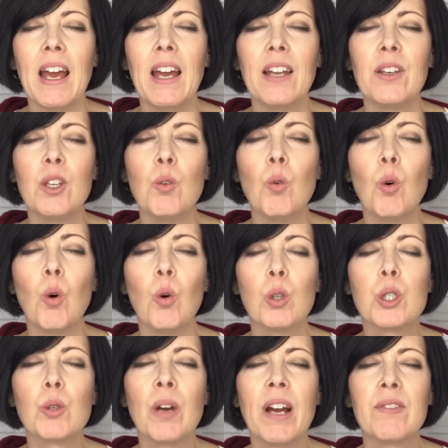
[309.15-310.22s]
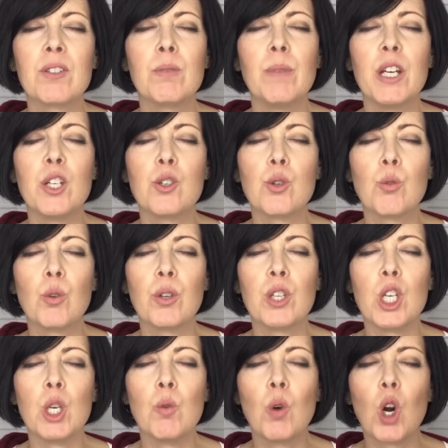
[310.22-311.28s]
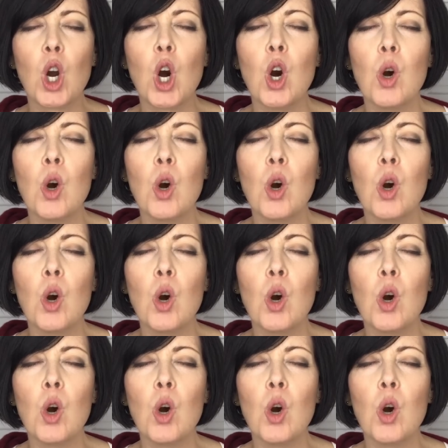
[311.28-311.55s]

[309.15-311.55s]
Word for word: and you also have to make sure that you are